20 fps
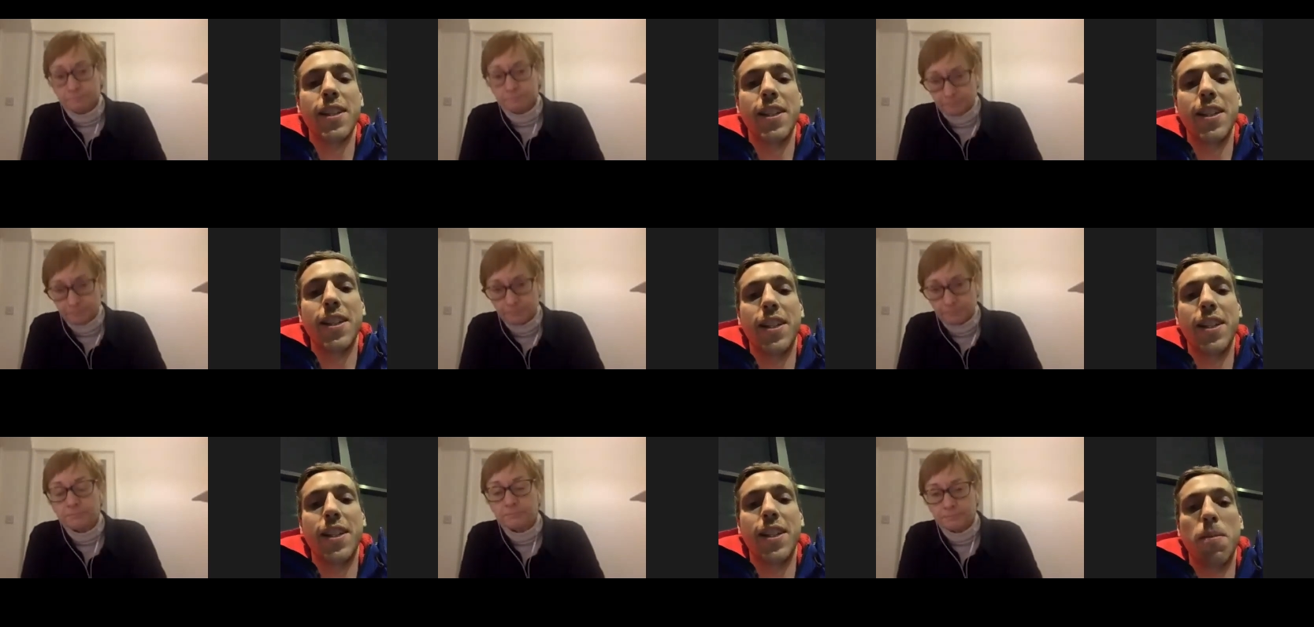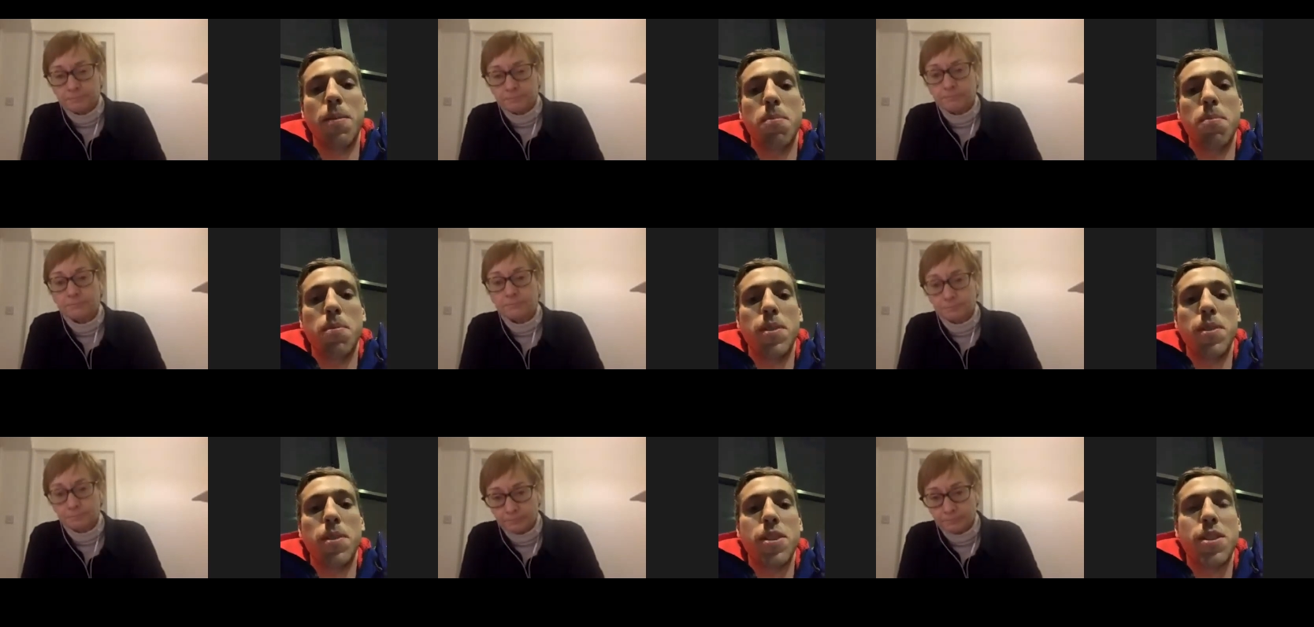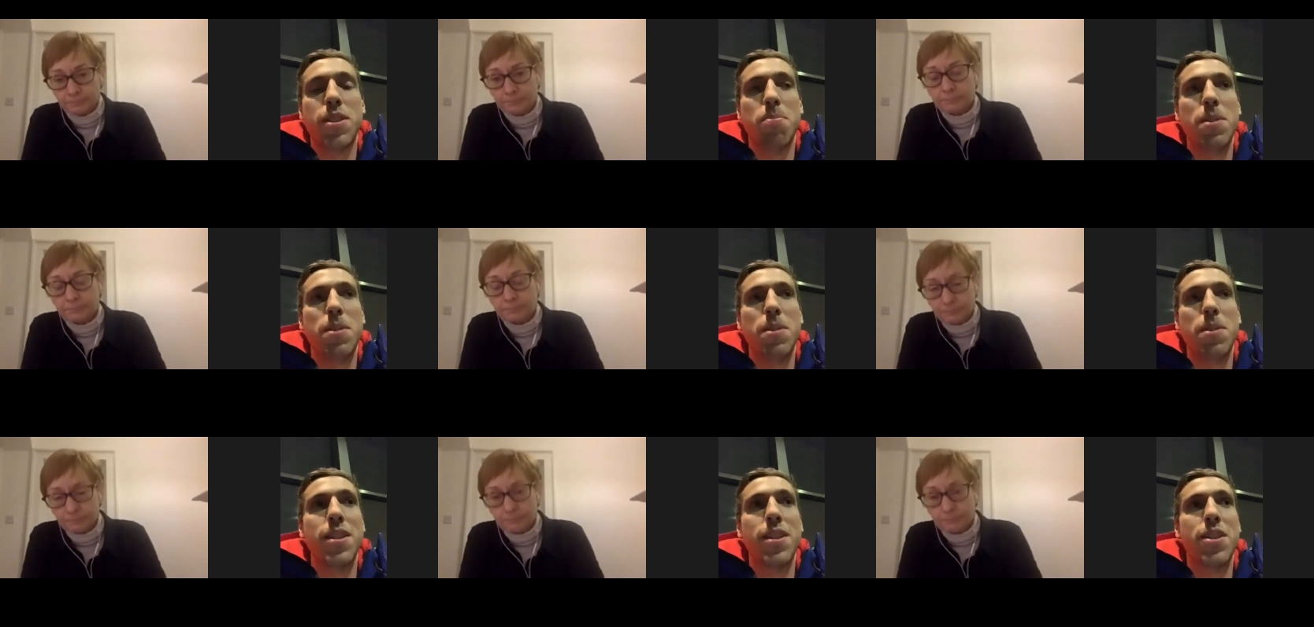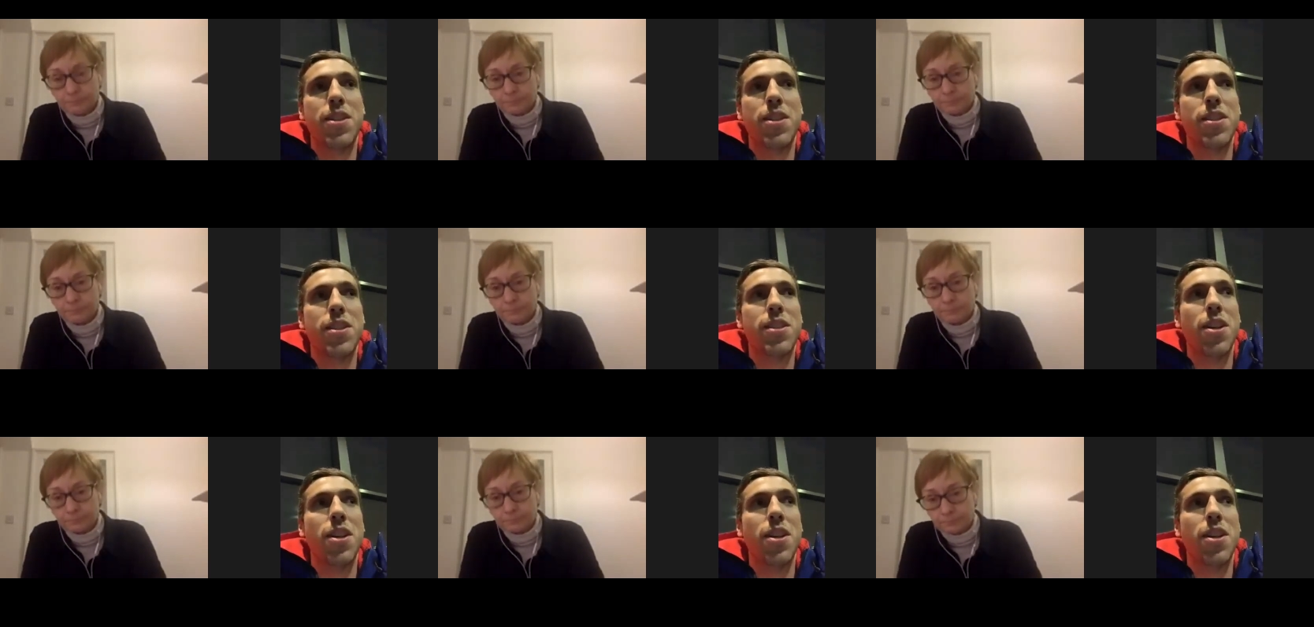Speaker 1: um, there's been such a
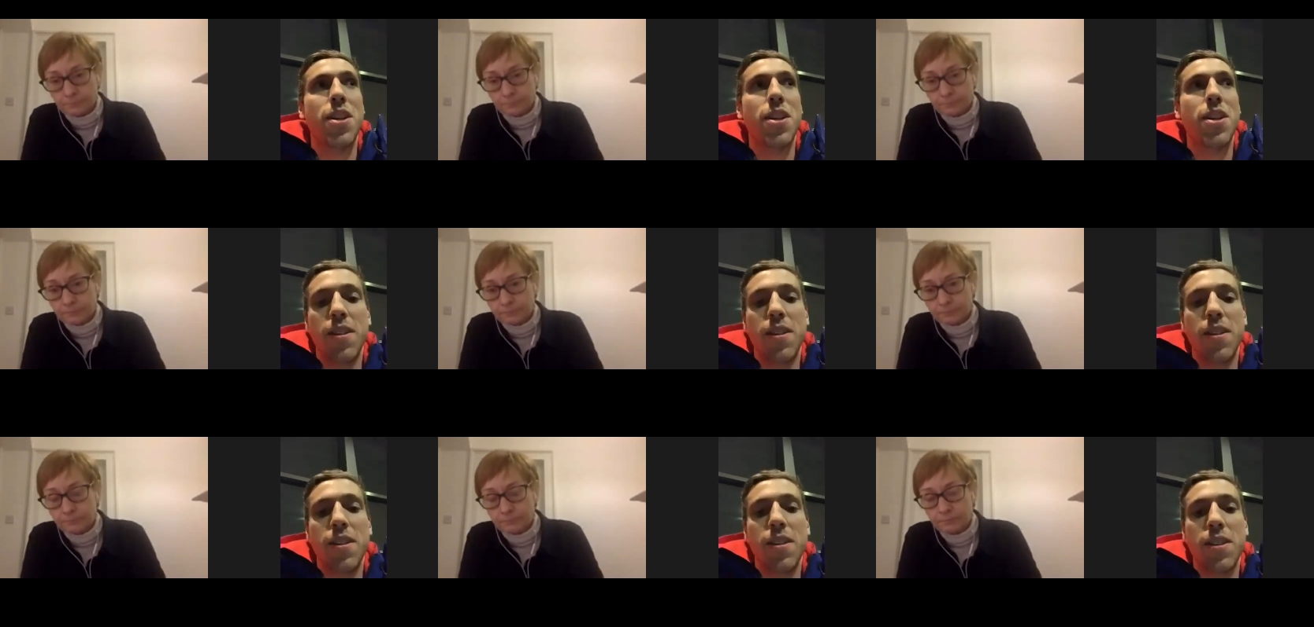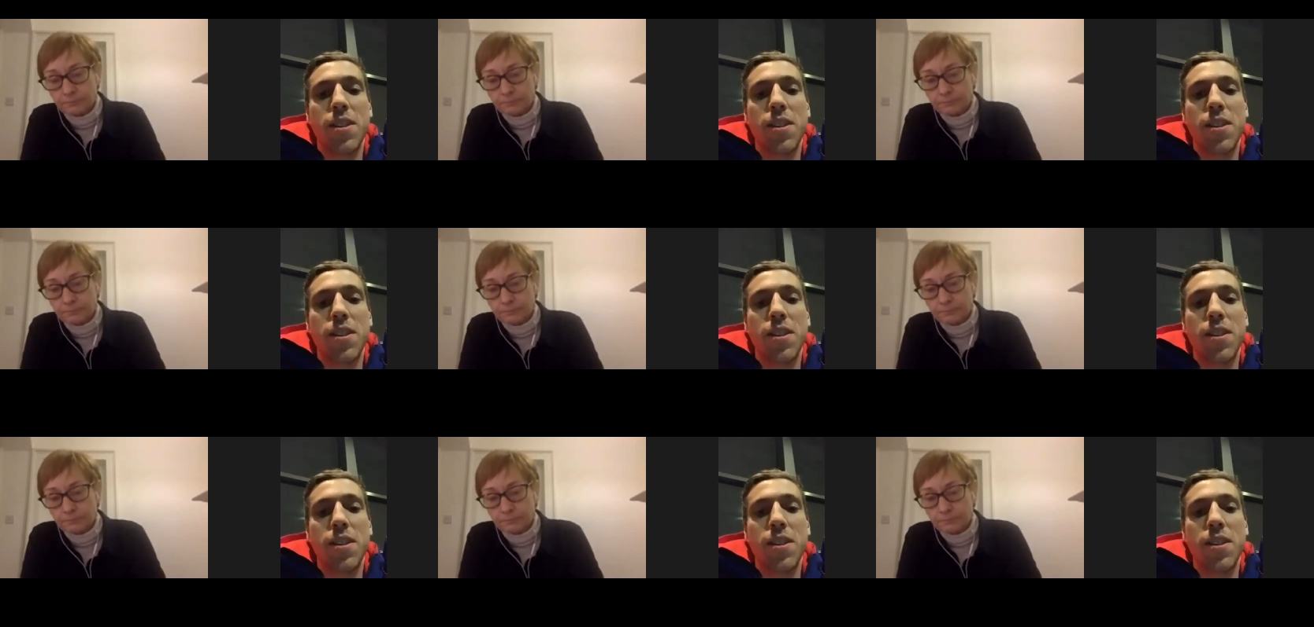surge you know,